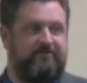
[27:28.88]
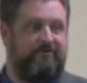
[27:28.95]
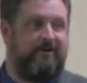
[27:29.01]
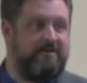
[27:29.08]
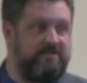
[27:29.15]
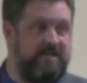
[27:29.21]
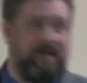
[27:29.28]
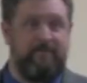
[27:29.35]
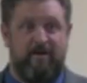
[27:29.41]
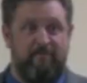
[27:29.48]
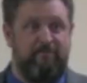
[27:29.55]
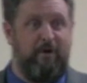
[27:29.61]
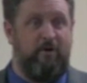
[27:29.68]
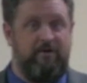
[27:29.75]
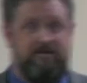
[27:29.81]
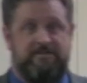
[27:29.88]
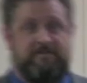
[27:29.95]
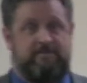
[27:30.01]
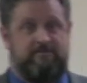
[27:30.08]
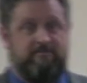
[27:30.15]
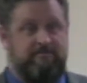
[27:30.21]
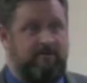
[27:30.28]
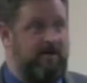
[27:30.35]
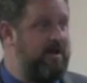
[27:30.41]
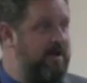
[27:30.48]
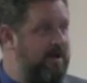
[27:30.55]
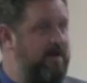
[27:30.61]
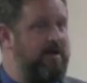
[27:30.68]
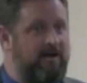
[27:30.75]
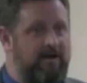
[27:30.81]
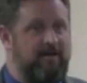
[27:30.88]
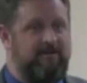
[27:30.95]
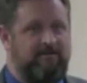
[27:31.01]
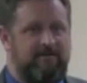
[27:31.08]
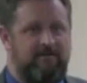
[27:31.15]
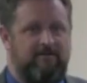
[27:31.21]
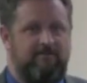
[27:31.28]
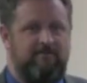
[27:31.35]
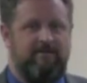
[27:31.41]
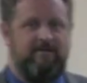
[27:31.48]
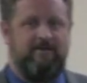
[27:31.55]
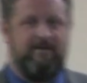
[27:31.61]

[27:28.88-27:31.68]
of funds, how about a bonus? Eh, you know,